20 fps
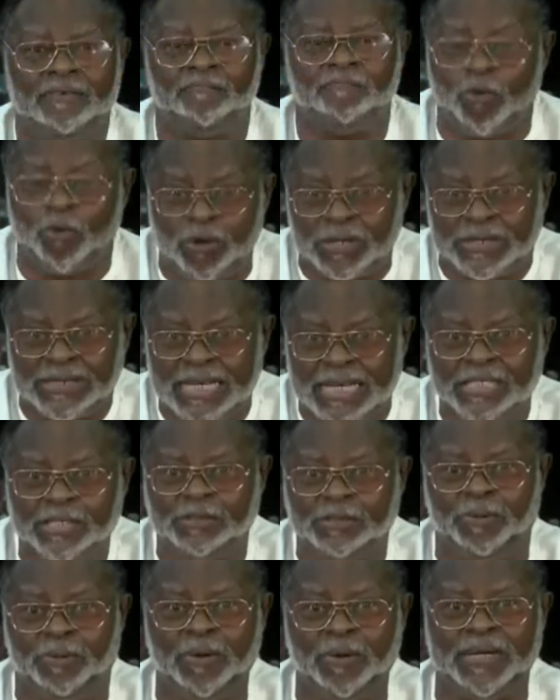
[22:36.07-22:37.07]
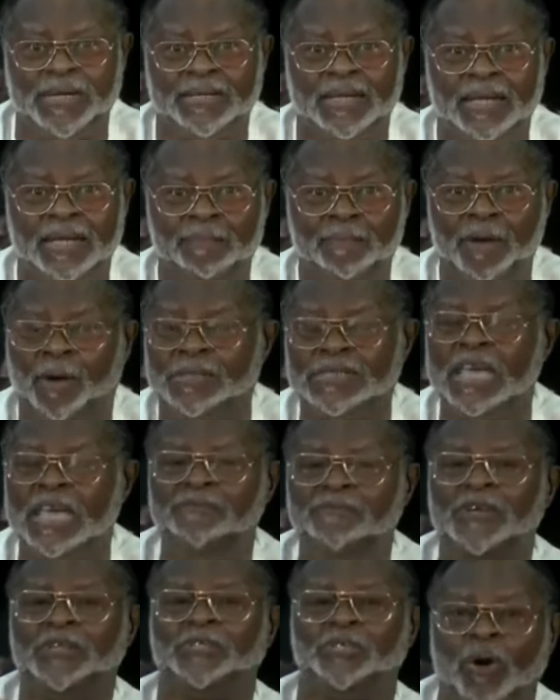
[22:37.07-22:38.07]
for consensus building. Because
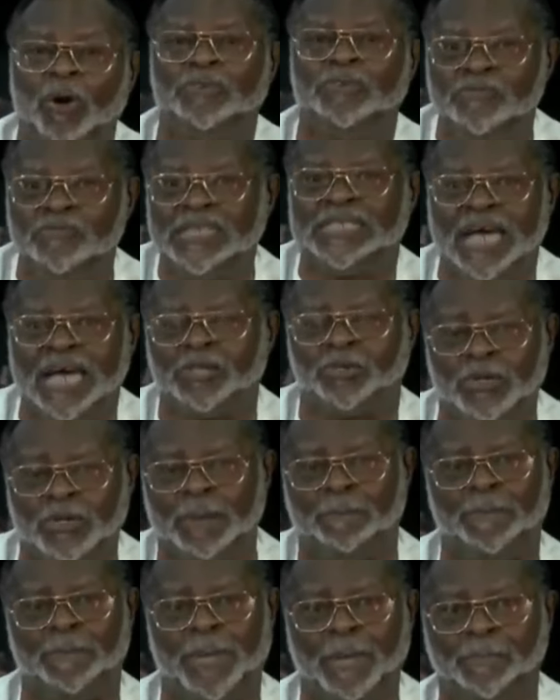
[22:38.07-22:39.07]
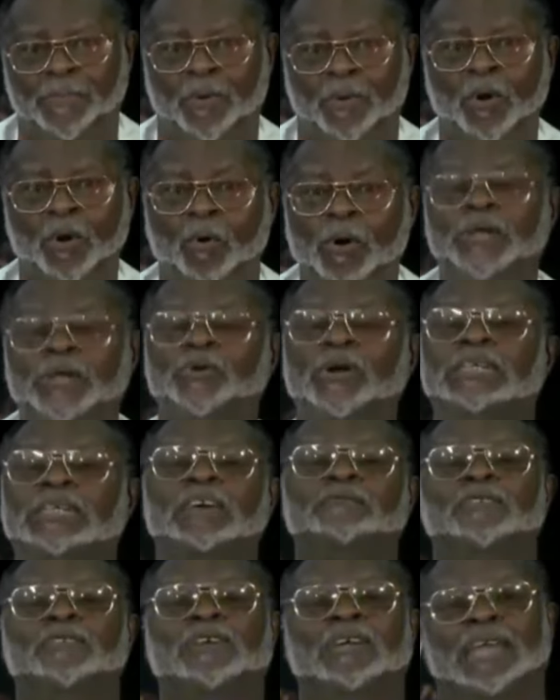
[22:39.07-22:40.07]
if you don't reach out to the people who you don't
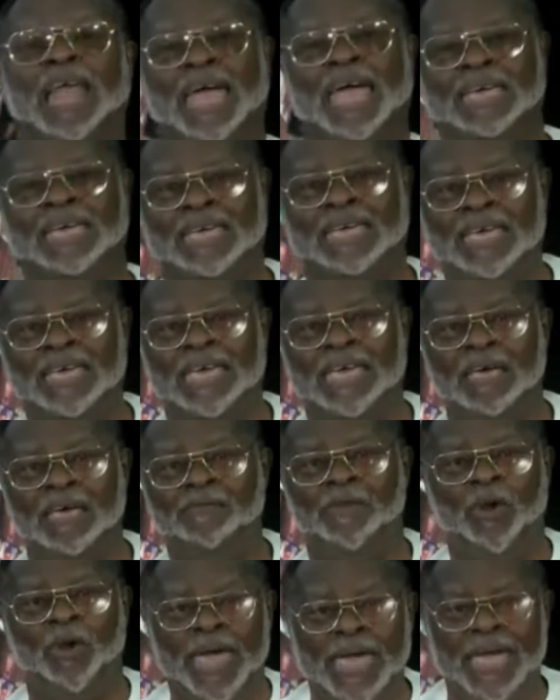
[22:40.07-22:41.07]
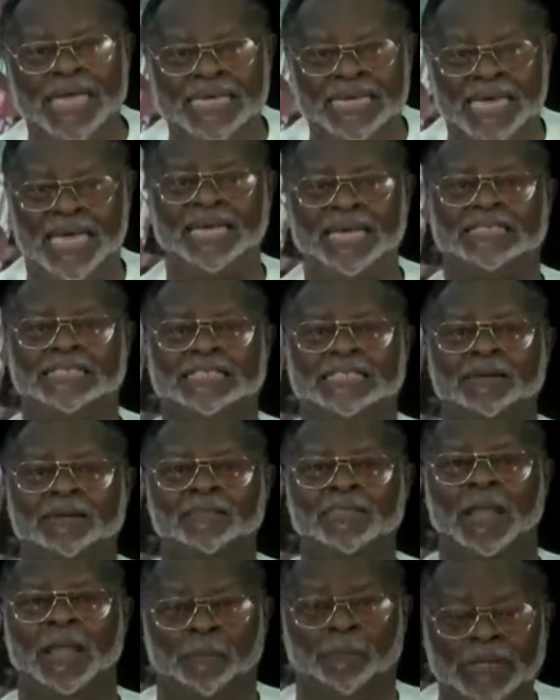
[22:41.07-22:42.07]
even like, if you don't engage
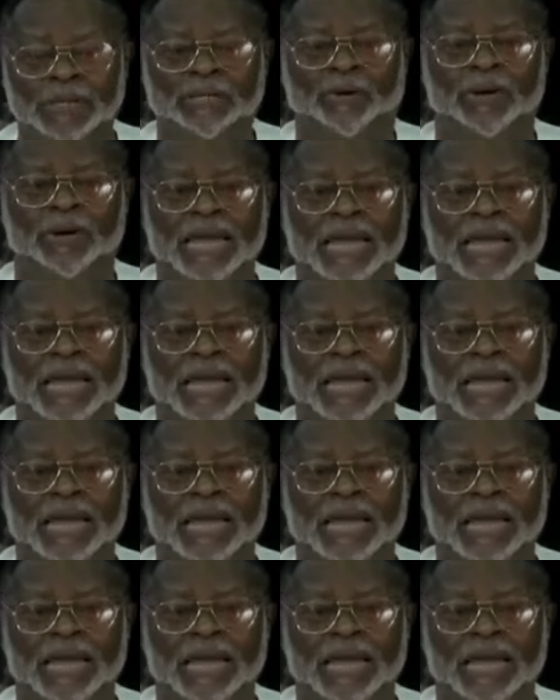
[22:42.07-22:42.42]
the political